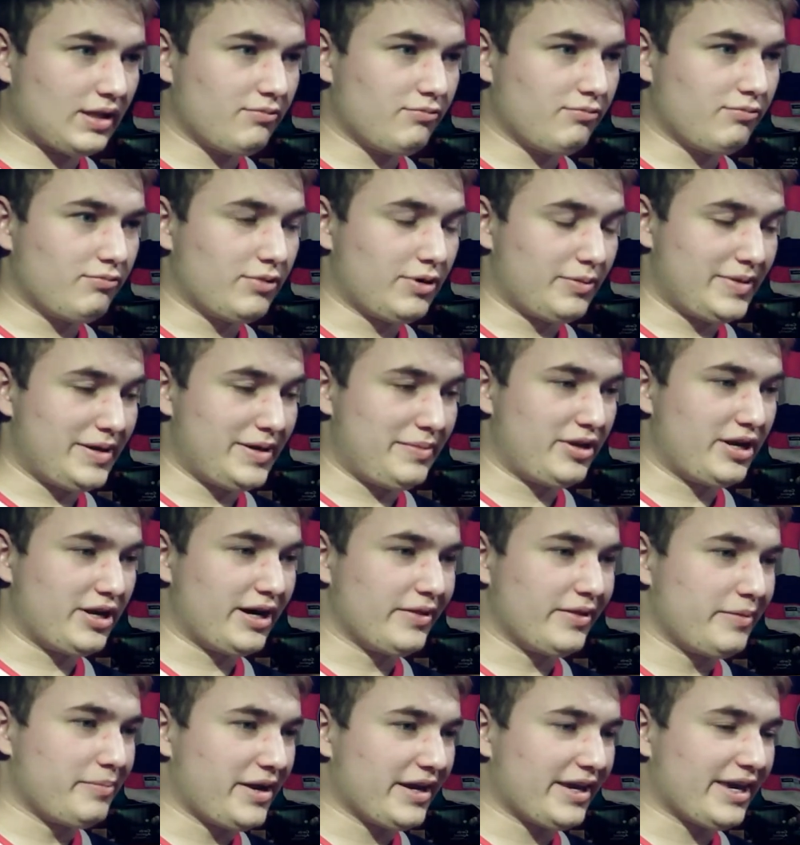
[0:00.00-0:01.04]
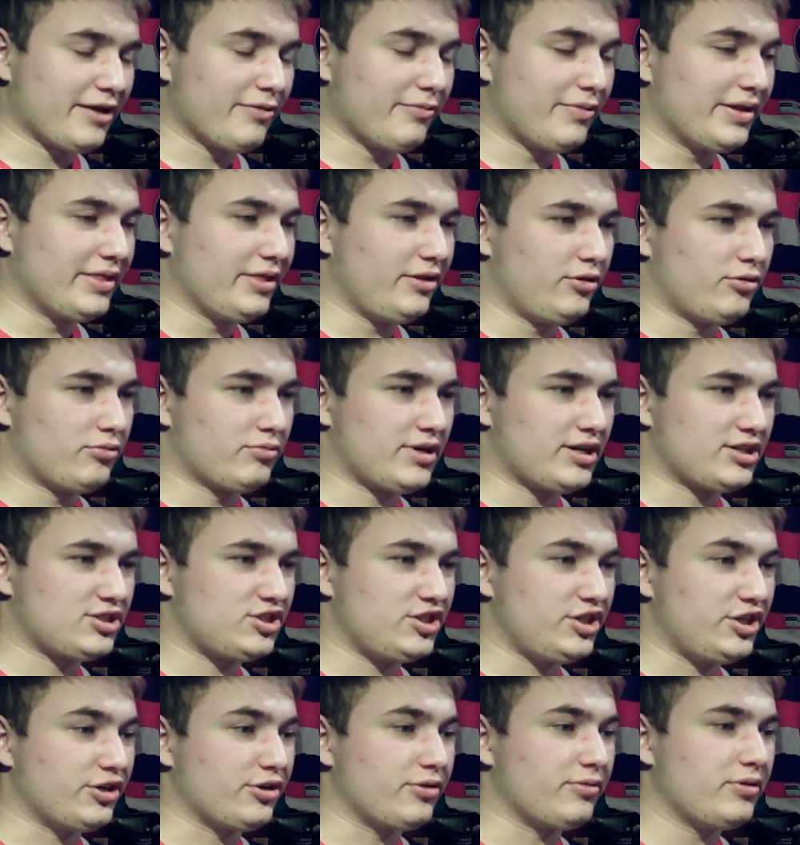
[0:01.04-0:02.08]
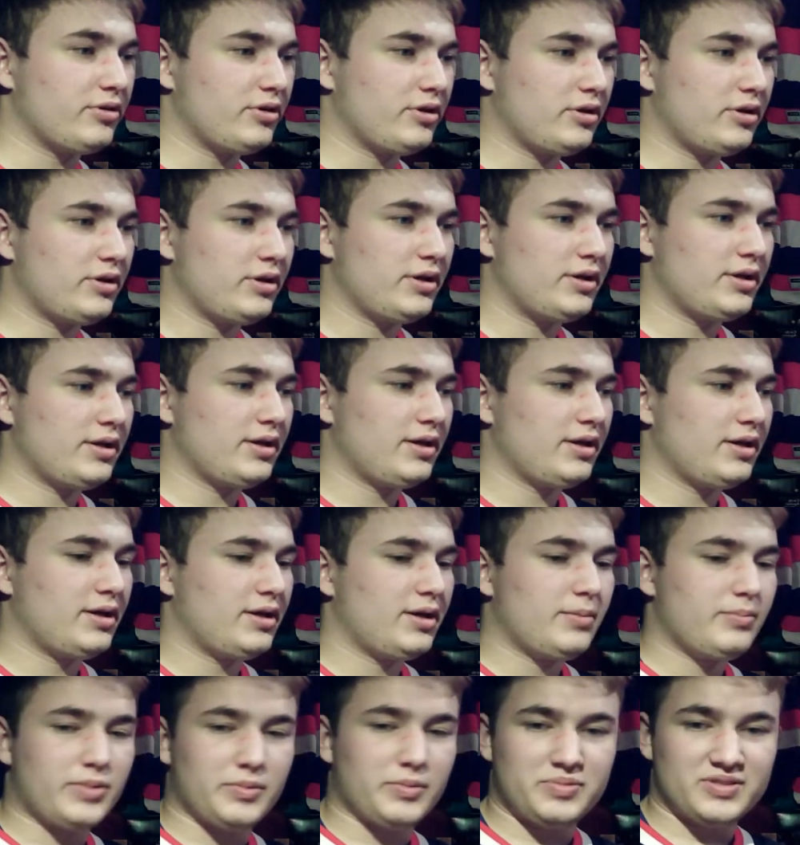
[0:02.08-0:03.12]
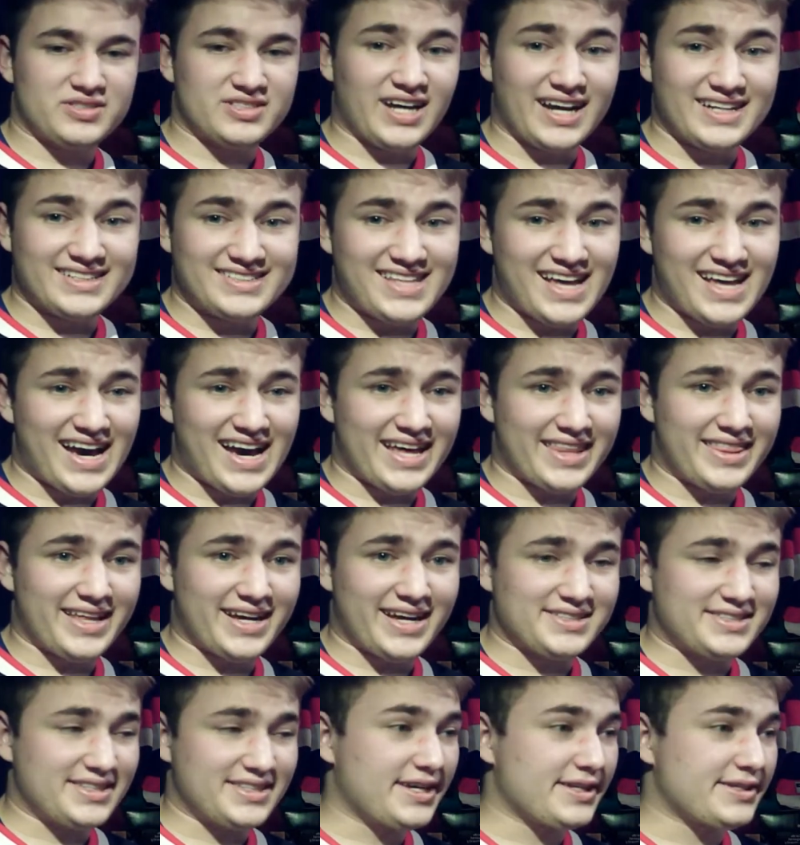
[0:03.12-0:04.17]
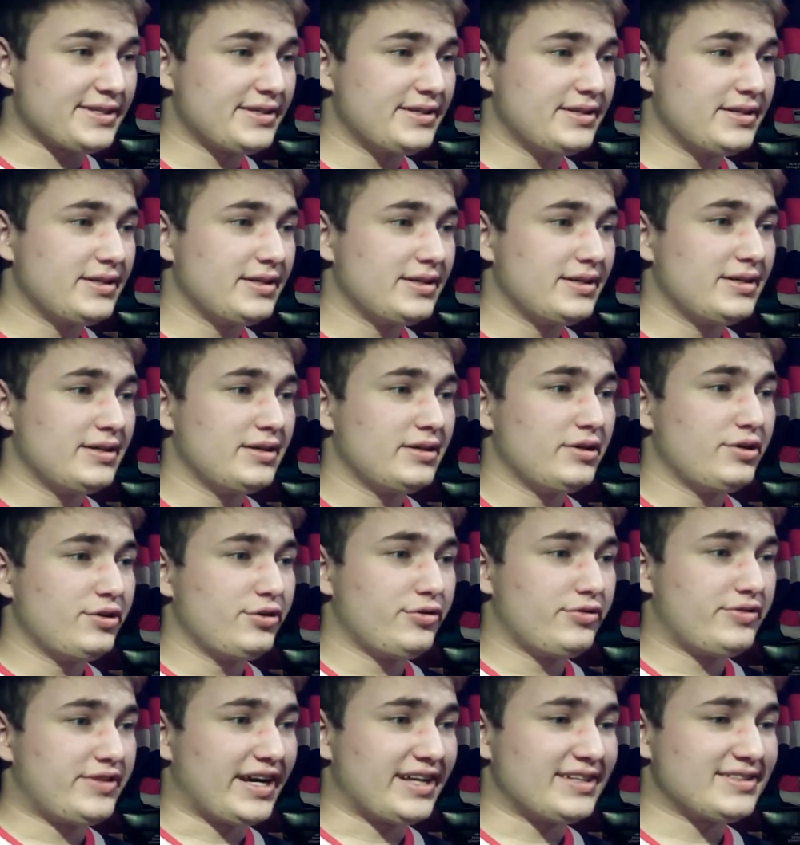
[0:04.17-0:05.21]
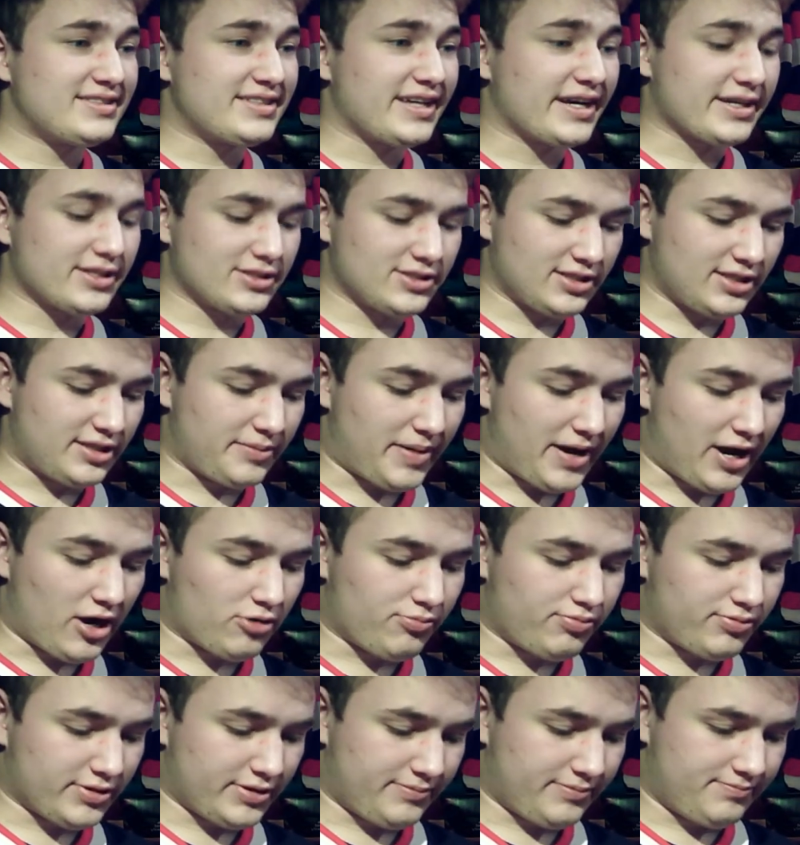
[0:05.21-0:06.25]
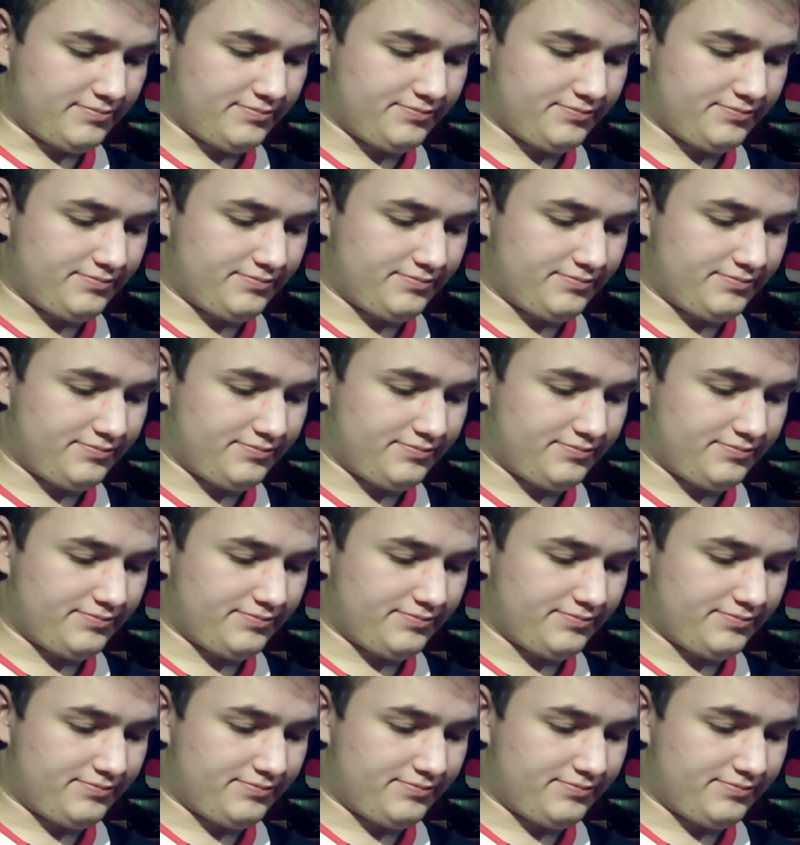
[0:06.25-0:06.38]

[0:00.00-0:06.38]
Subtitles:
Well, maybe not. They might get one little rush here. But besides that, that's it. 10 seconds in the power play.